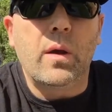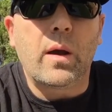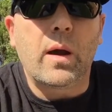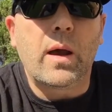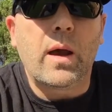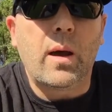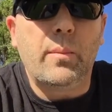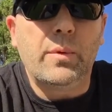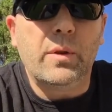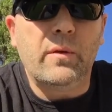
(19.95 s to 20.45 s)
a
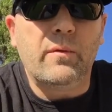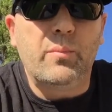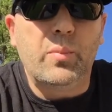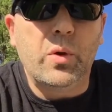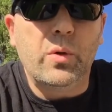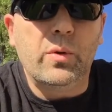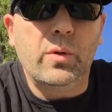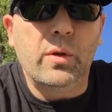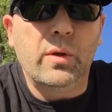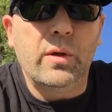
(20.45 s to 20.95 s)
couple of
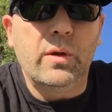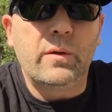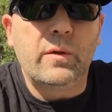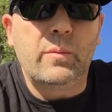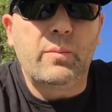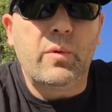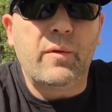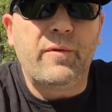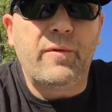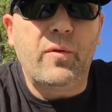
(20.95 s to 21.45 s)

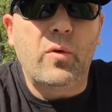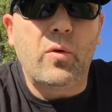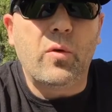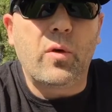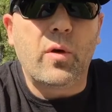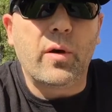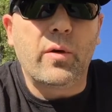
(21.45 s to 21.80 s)
Bhutlahs before.